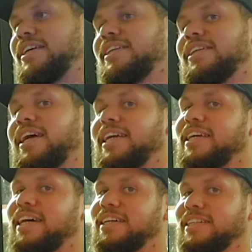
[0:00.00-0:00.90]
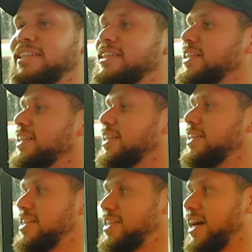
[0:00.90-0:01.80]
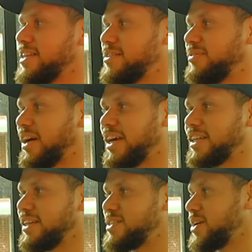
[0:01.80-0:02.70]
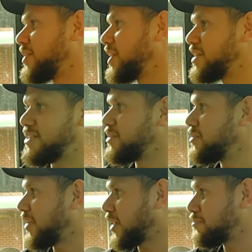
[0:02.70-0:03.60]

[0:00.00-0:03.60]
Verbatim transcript: in. Like you know, these guns are faked, and so are these two fucking